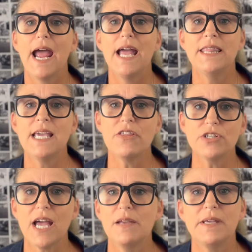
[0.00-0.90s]
And the other
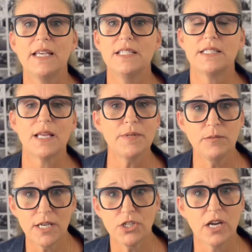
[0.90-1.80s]
time is
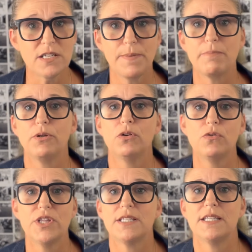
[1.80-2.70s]
sometimes I talk to people
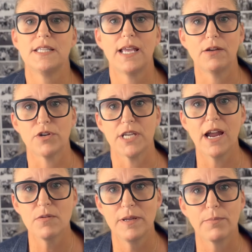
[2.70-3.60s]
who this is a
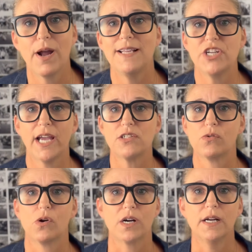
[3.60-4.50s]
retirement project
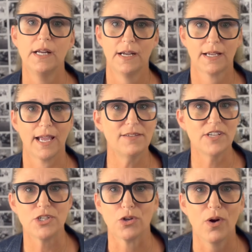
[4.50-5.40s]
or kind of
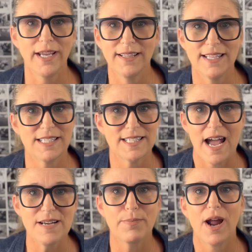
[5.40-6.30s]
enjoying this
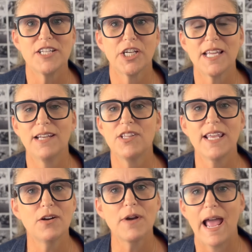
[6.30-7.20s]
side project and
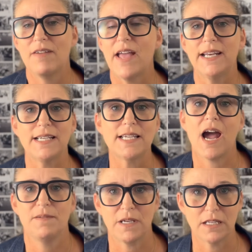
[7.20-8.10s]
they don't have any
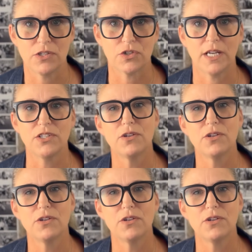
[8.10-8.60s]
time constraints.